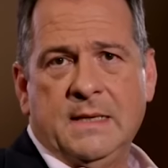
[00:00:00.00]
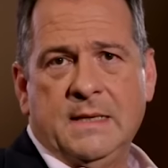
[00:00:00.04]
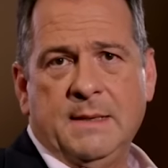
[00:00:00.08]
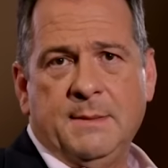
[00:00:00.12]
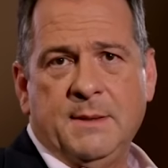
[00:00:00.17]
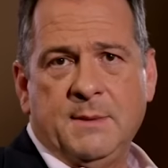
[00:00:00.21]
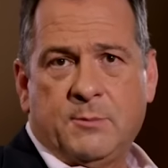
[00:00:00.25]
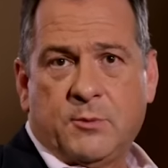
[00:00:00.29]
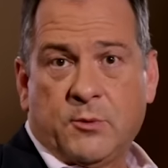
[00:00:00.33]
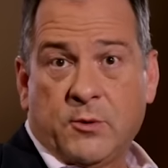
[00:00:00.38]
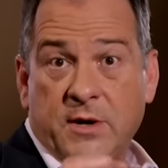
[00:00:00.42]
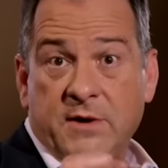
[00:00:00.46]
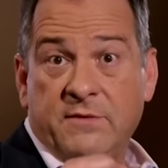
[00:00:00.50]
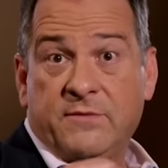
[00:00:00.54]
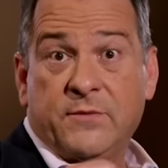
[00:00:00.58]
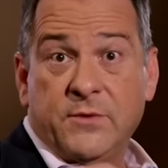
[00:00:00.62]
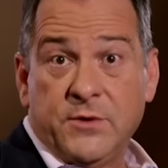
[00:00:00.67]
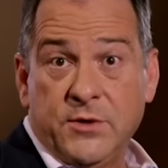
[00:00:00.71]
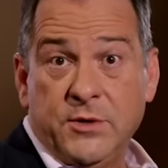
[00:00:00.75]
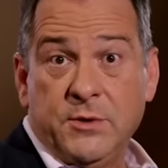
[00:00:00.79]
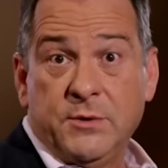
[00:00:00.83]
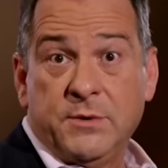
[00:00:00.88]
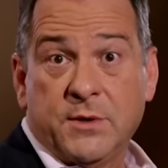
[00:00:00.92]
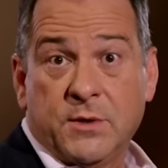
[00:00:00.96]
Let me pray for
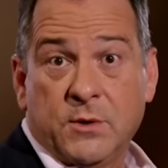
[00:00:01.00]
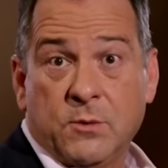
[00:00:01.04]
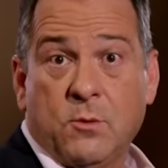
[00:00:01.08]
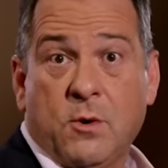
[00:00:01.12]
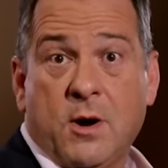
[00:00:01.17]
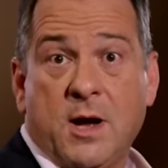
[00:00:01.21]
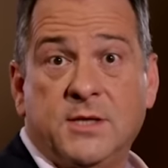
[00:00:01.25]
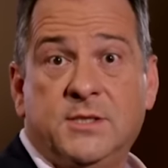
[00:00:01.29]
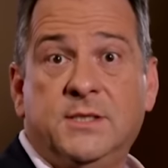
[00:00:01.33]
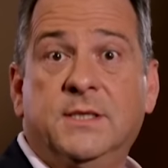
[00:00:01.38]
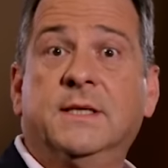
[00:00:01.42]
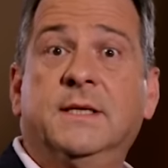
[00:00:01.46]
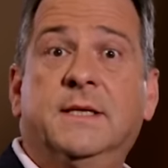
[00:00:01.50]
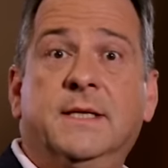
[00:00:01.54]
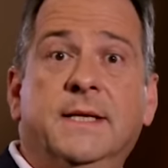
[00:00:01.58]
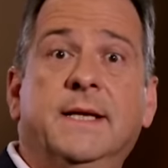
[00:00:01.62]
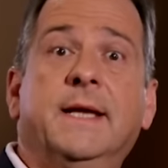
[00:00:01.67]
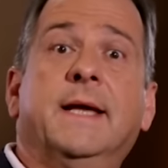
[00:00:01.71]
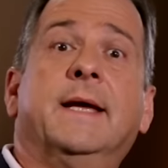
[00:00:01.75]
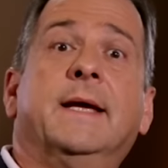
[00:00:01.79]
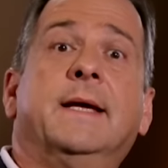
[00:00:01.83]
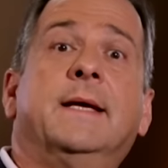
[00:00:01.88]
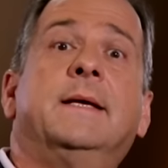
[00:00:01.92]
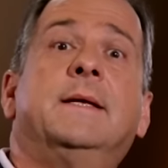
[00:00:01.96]
you that are watching
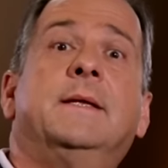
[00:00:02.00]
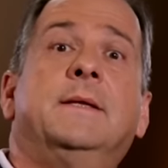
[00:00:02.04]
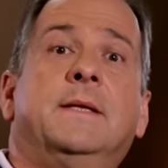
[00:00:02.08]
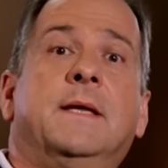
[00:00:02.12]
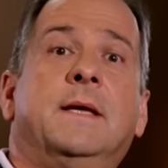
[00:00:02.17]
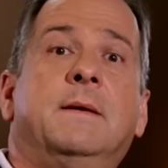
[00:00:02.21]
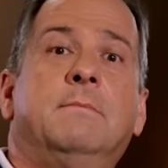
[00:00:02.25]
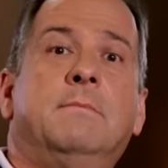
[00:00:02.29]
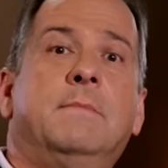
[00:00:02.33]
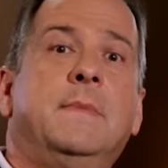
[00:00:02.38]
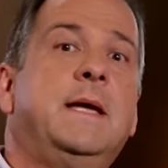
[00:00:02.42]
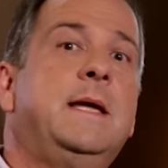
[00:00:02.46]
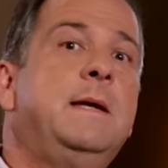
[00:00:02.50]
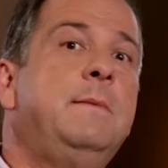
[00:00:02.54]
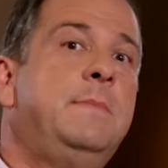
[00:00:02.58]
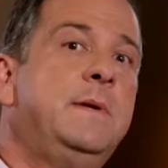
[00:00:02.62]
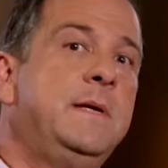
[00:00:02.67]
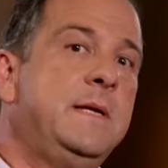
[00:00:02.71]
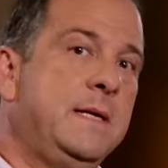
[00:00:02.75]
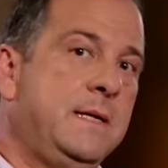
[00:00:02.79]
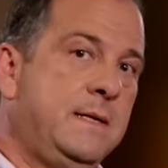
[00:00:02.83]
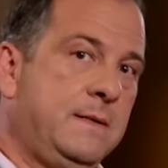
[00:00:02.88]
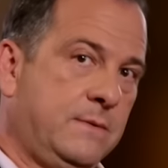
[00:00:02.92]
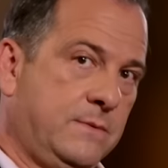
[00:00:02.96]
today that may
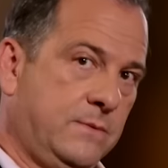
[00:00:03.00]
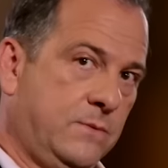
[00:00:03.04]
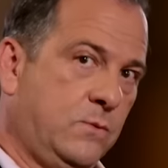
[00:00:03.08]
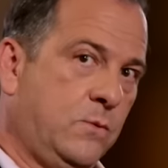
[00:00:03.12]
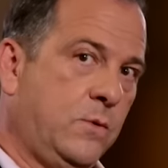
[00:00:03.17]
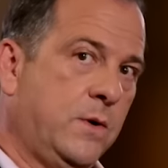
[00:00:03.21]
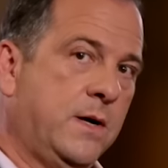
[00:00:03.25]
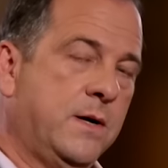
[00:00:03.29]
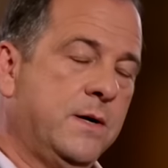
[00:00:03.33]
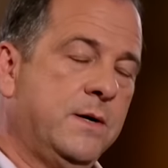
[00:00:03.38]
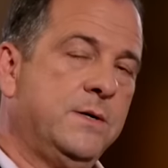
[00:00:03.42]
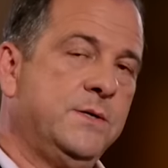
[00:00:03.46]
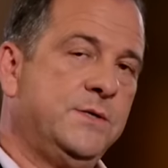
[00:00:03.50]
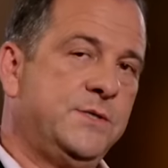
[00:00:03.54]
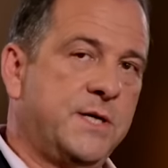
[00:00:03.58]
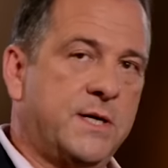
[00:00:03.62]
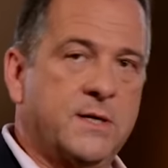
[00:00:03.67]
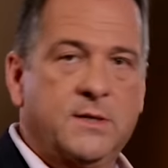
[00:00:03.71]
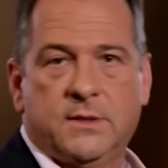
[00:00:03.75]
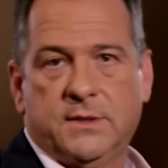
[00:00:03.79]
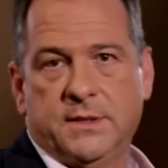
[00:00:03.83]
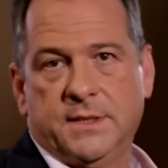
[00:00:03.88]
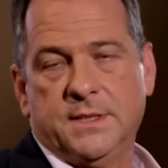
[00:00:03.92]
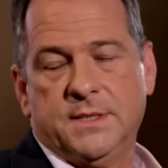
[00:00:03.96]
be where
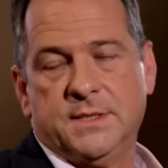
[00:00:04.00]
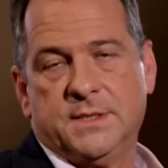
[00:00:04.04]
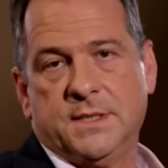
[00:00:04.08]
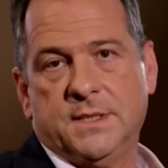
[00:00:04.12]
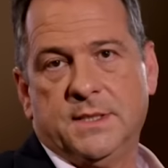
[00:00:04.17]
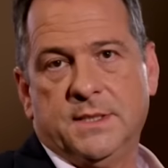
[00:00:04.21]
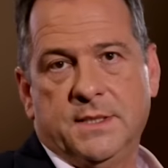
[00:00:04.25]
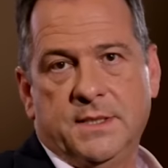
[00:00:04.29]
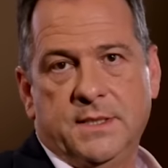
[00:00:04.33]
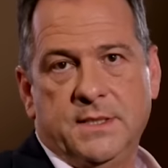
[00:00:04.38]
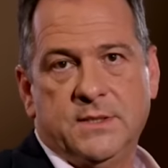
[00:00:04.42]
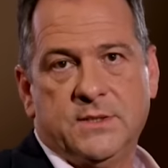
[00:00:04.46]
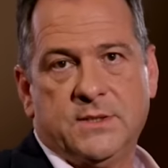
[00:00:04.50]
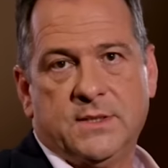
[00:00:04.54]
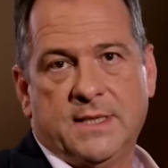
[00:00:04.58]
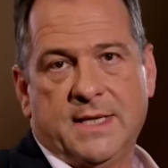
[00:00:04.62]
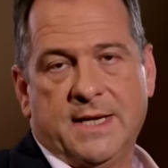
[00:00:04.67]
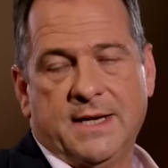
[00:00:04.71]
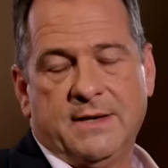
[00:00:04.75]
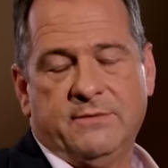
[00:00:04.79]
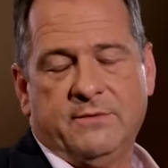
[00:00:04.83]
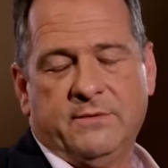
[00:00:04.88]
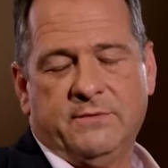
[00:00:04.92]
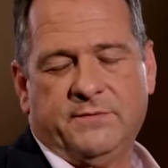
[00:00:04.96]
Jerrill is in his
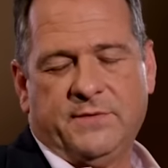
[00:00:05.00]
life.